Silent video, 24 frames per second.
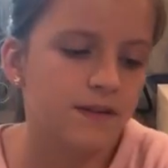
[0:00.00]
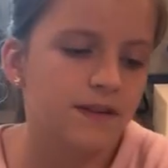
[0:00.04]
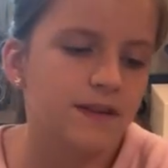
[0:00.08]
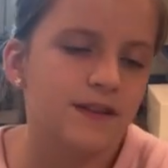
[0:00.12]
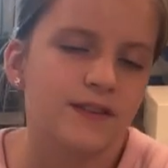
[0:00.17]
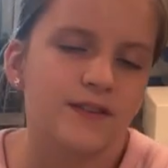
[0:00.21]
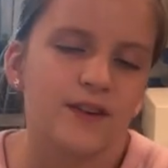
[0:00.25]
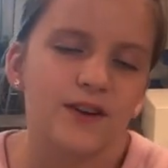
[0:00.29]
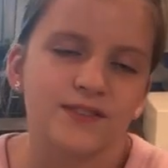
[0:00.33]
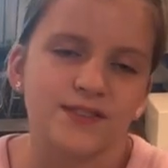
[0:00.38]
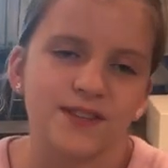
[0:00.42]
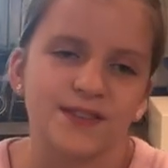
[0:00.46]

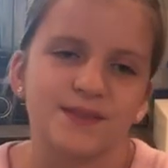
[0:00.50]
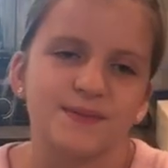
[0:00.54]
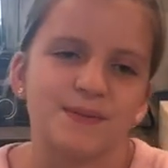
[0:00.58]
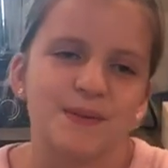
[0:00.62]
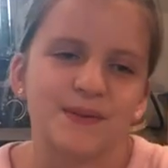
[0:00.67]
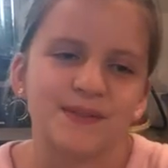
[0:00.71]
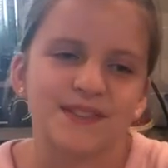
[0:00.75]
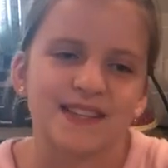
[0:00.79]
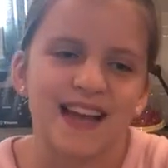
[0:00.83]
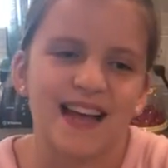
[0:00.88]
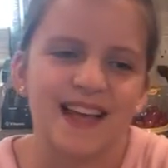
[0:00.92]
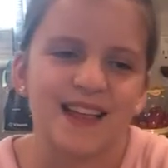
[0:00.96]
you're also
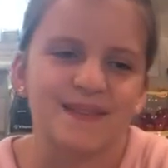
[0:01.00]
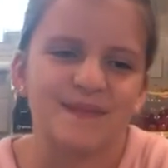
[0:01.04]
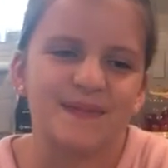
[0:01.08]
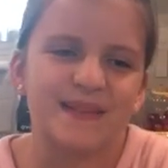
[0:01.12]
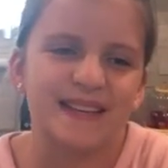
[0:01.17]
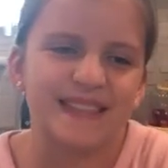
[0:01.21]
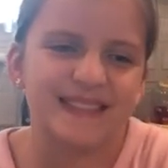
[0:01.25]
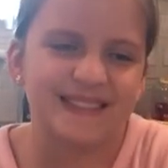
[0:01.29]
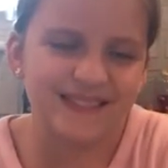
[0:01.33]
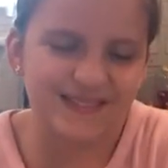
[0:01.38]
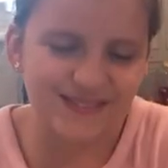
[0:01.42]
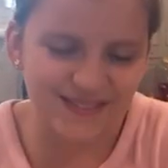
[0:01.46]
supposed to add a
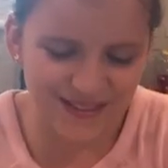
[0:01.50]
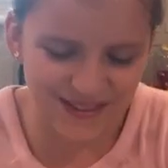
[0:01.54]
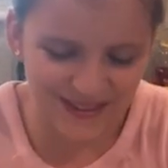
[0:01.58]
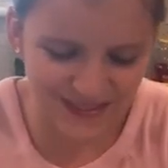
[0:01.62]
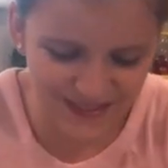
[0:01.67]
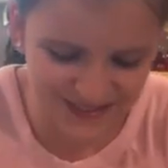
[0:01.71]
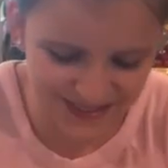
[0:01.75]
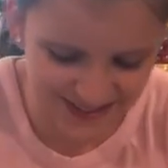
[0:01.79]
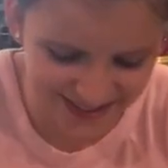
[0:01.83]
hint of salt.